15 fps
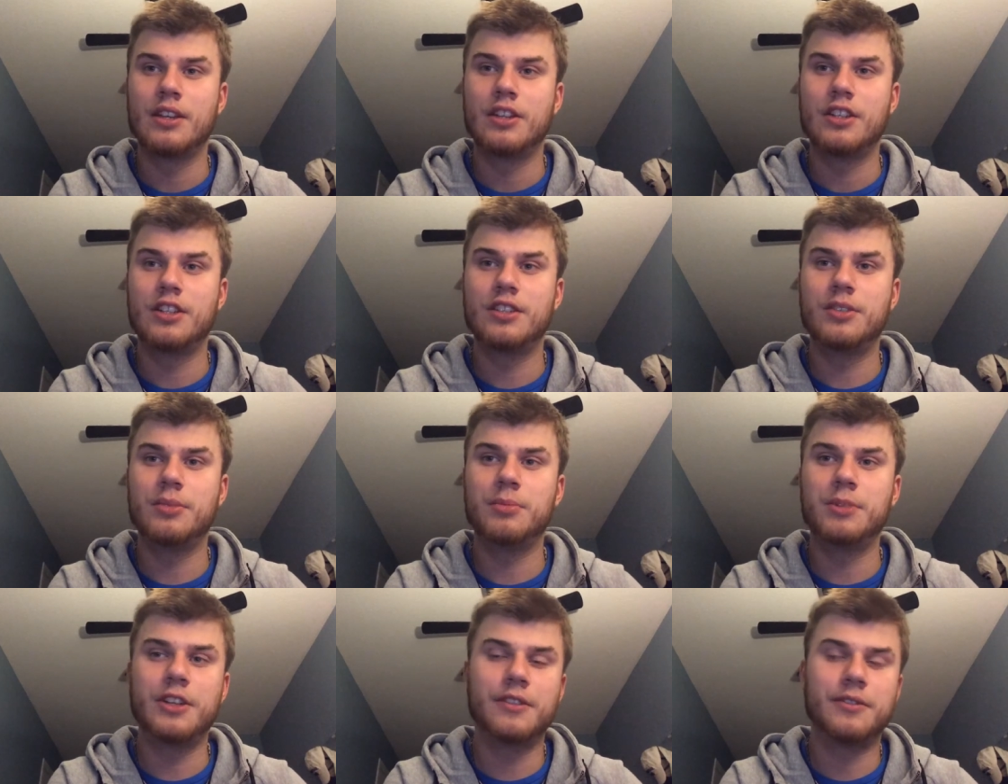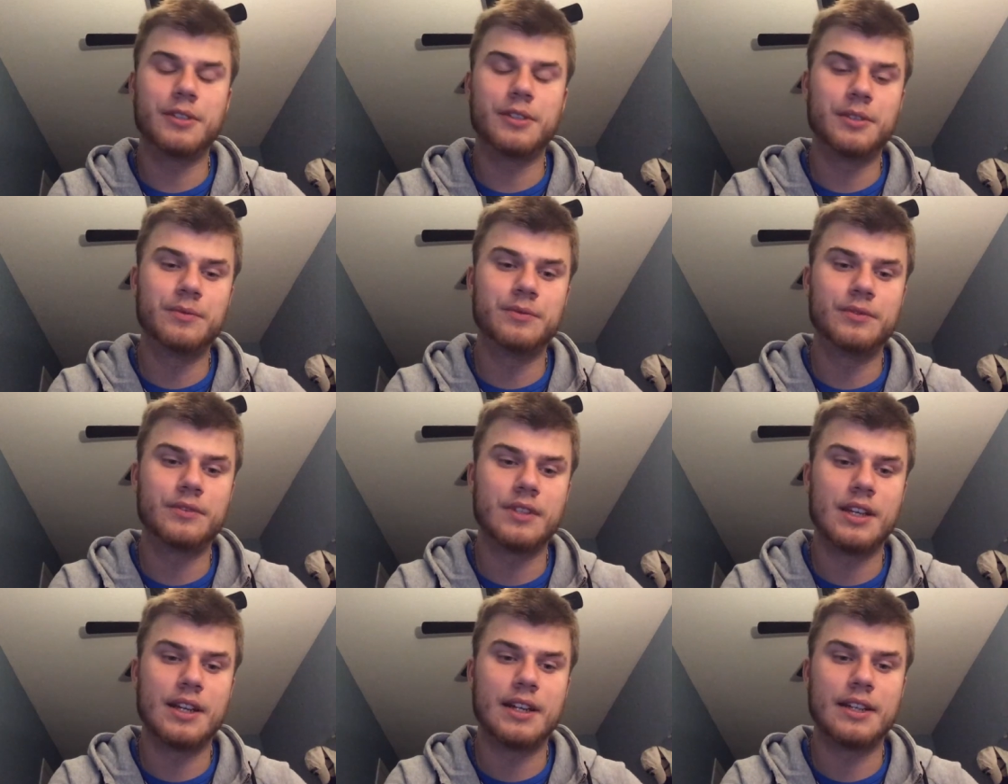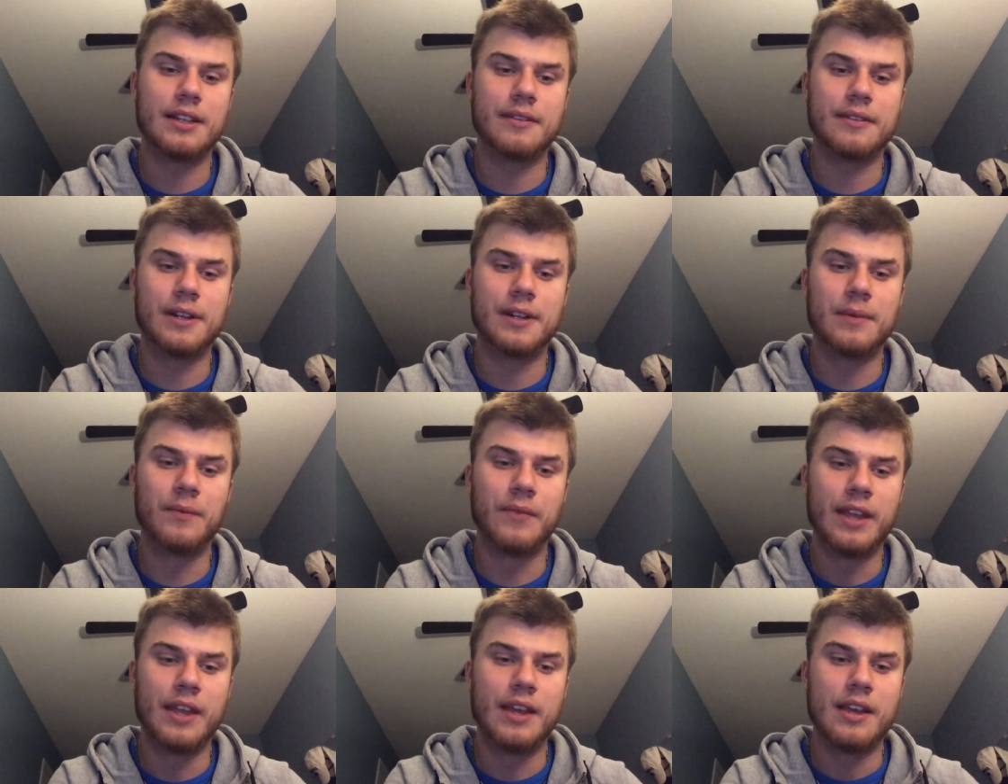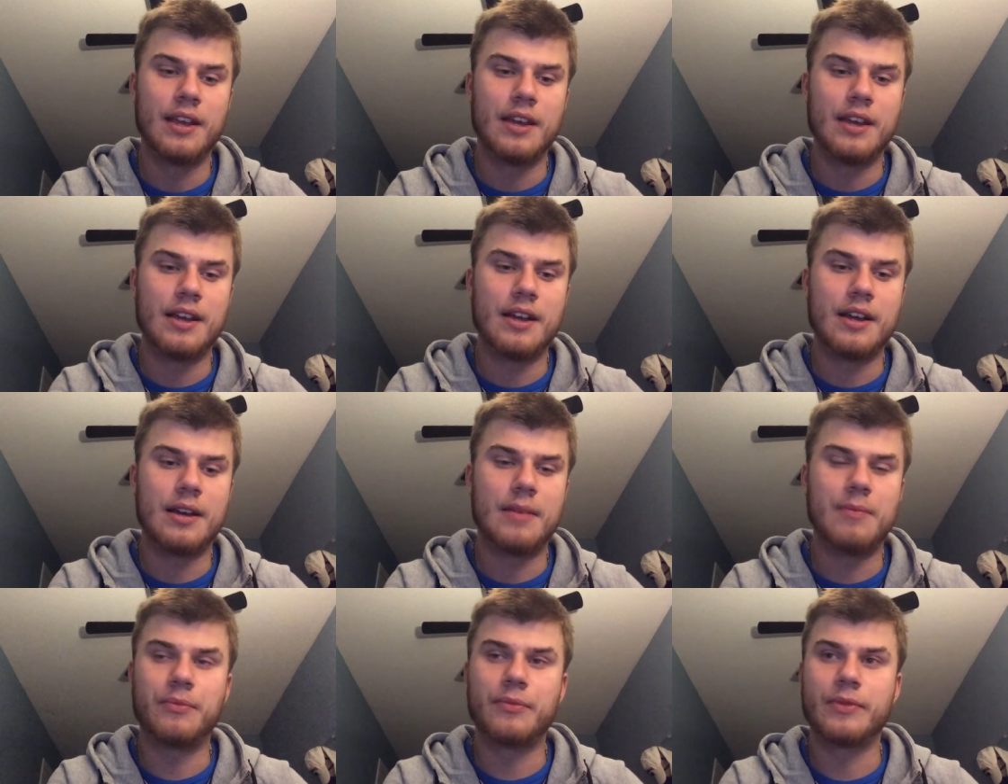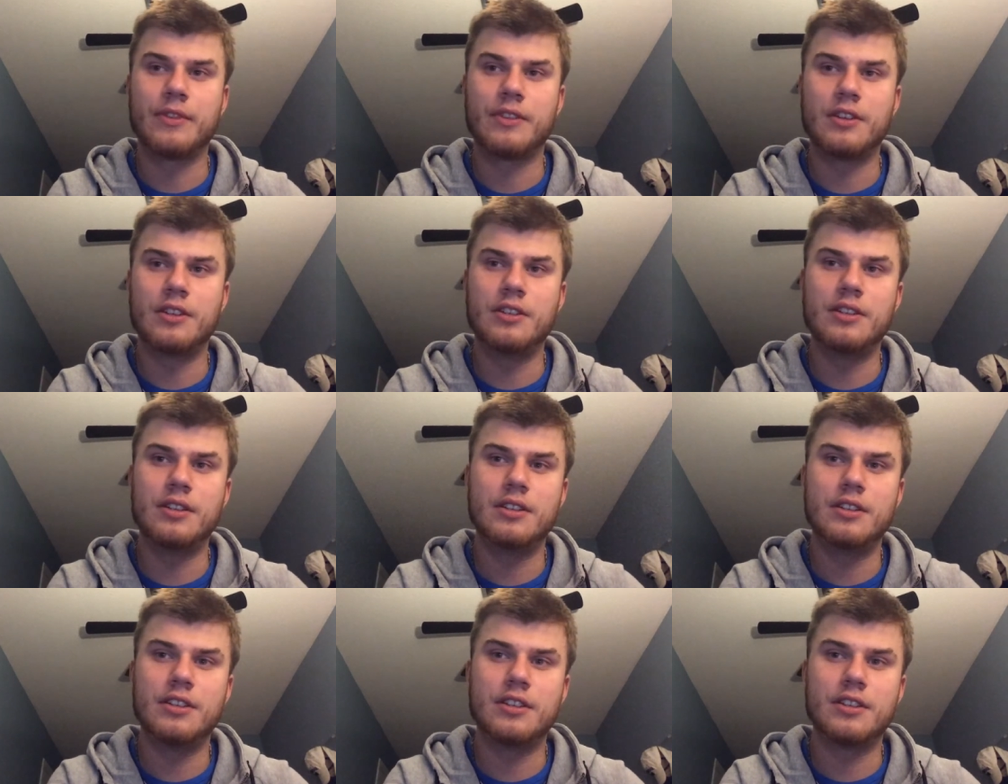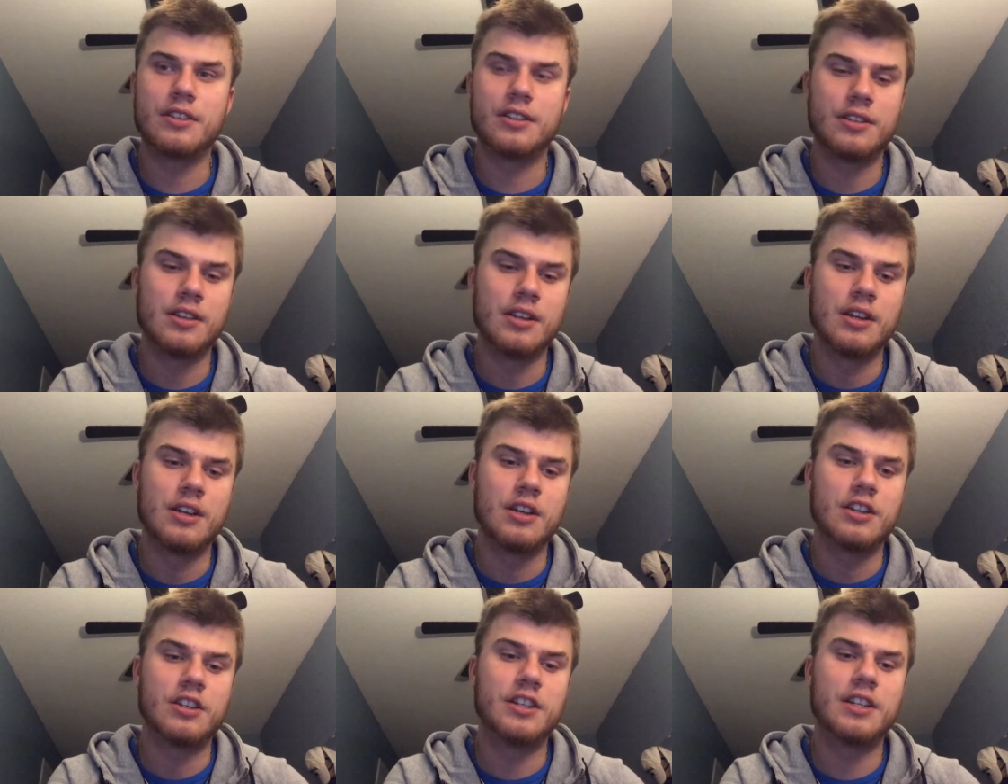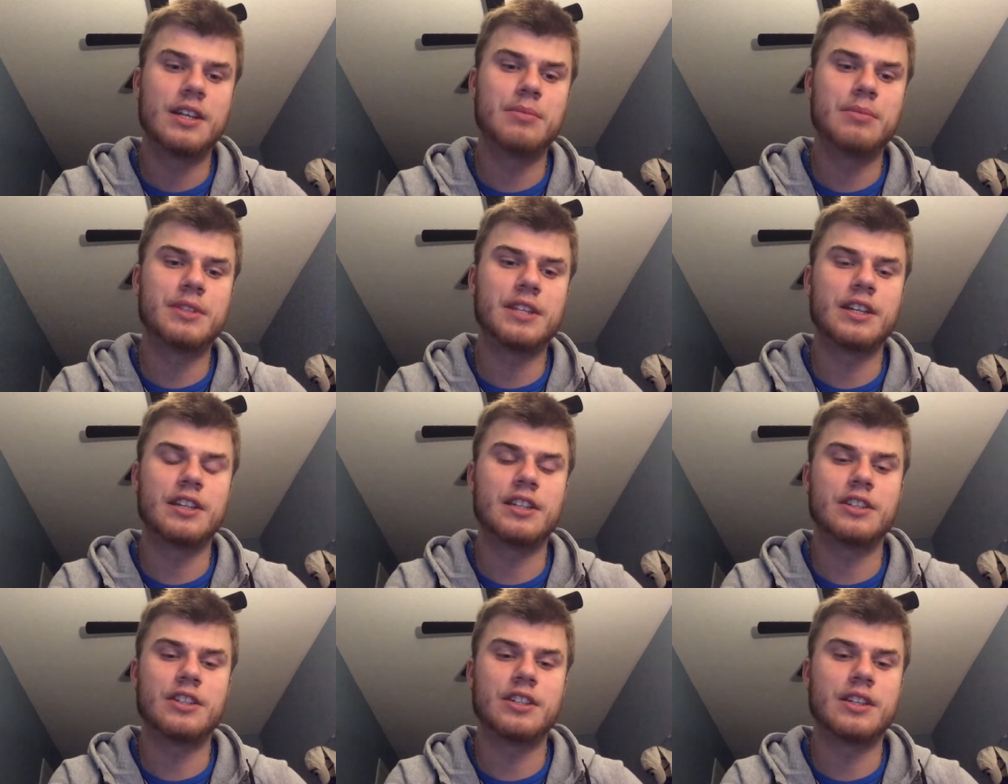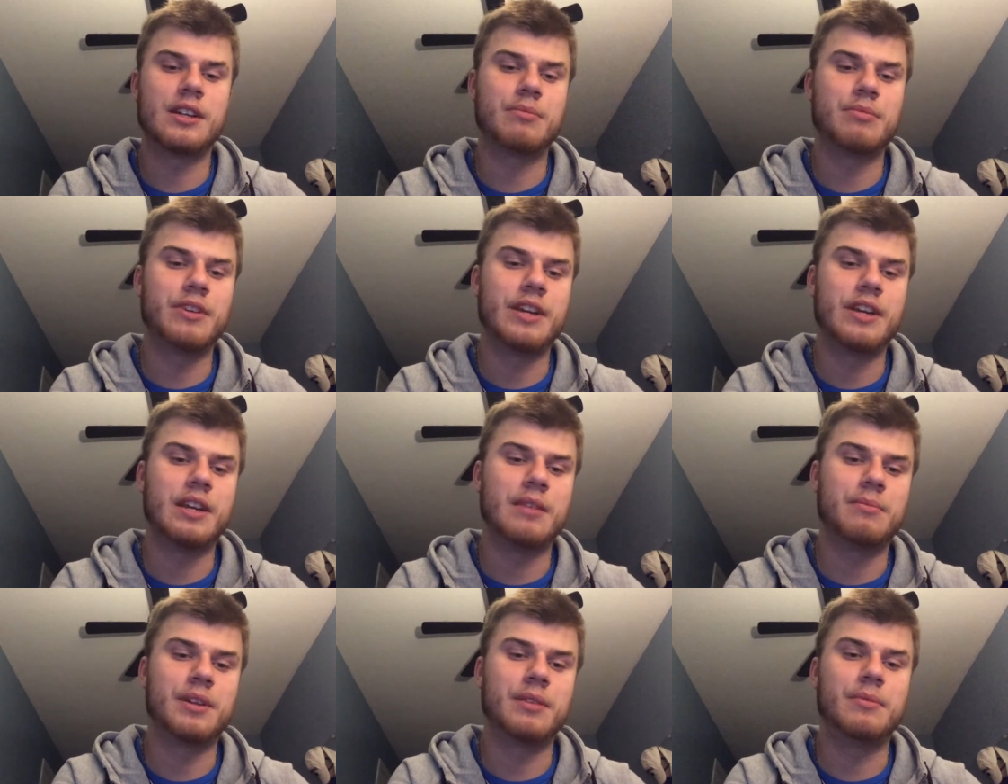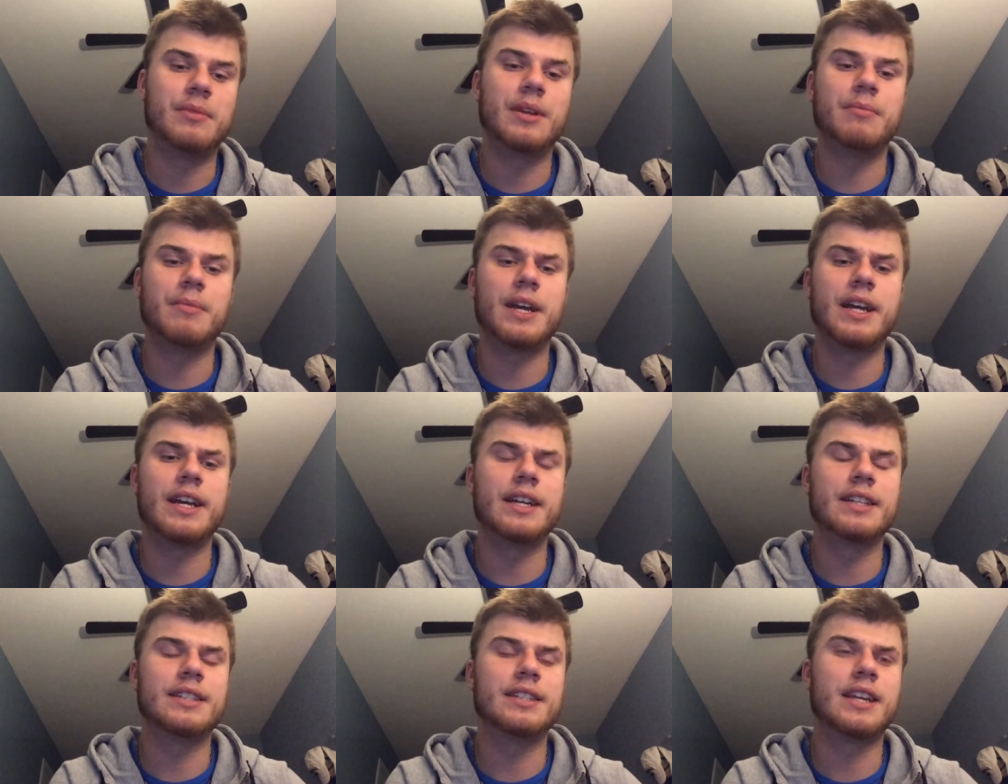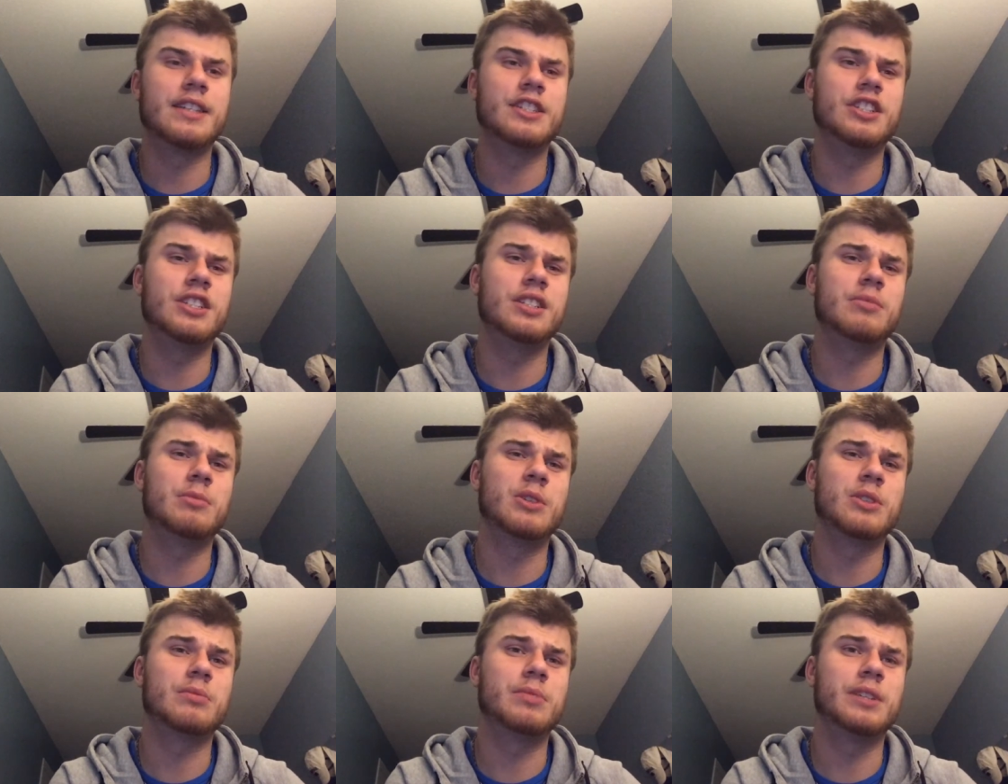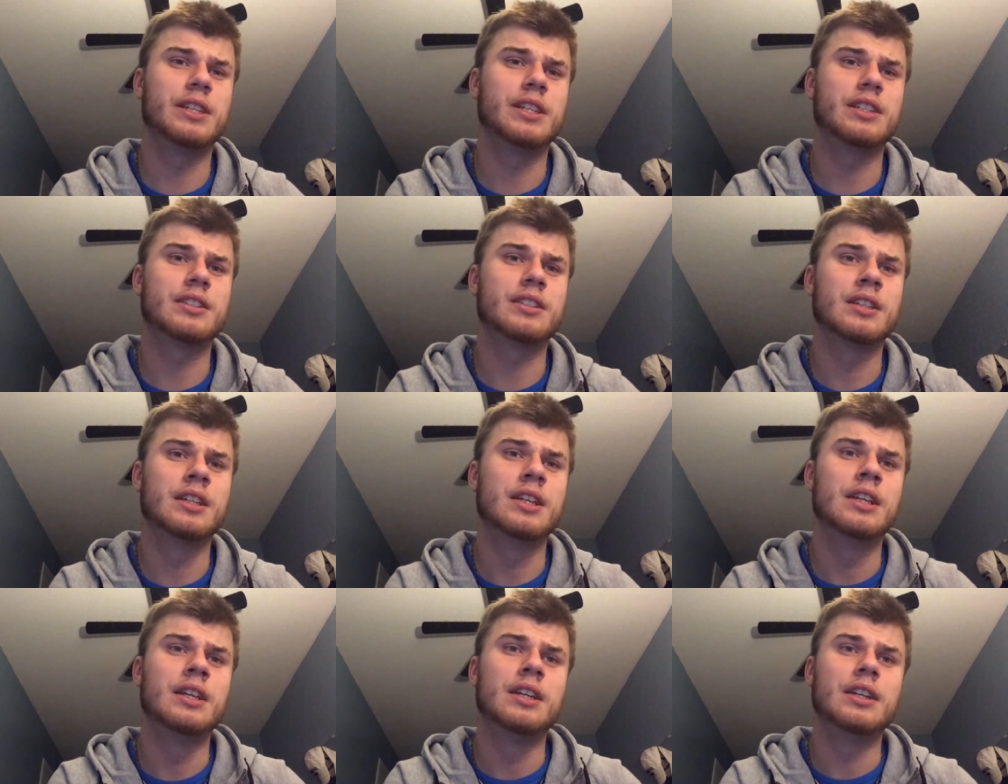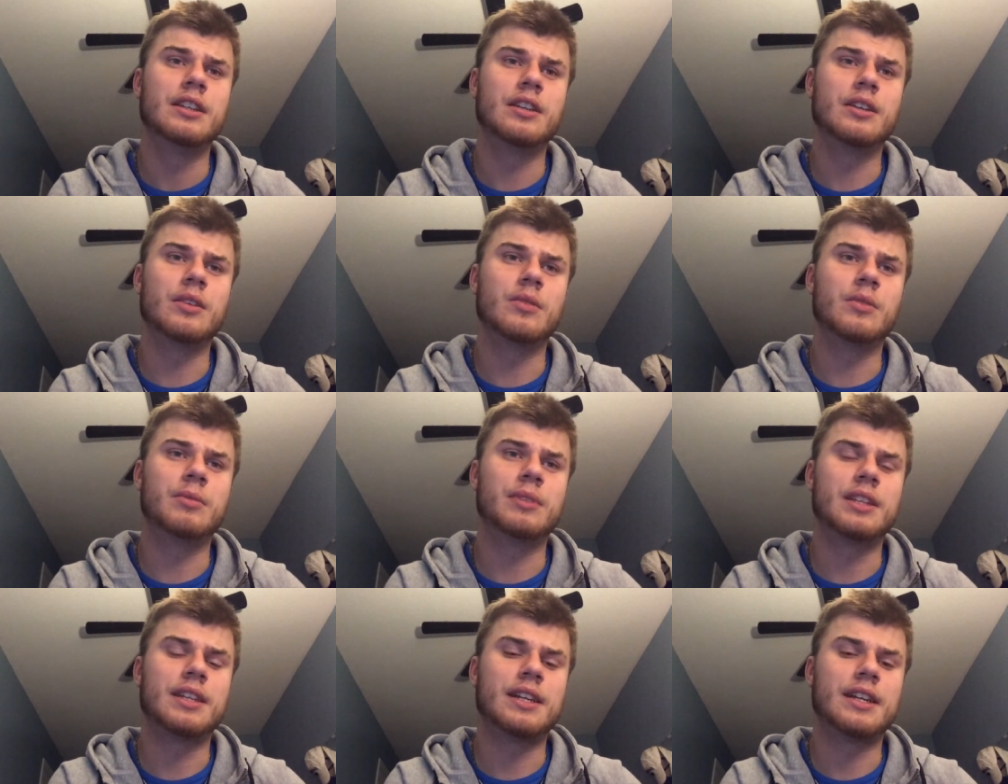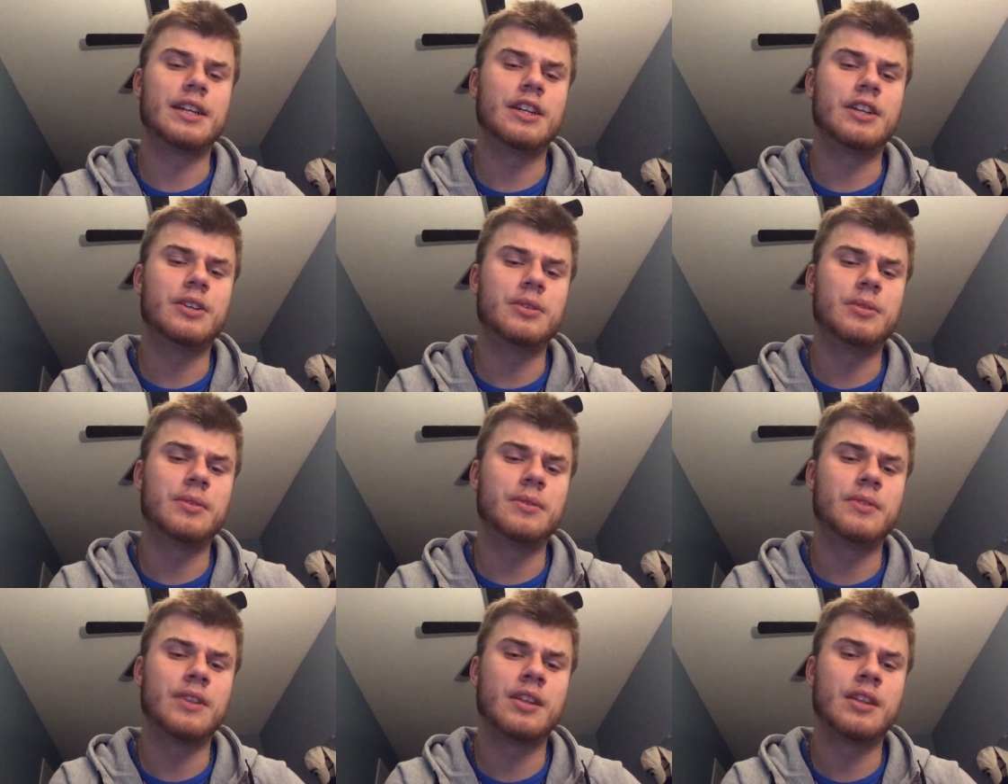She's so beautiful, and I love her. Um, she just she keeps saying that she's not pretty, but in my eyes, guys, she's the most prettiest young woman that I know.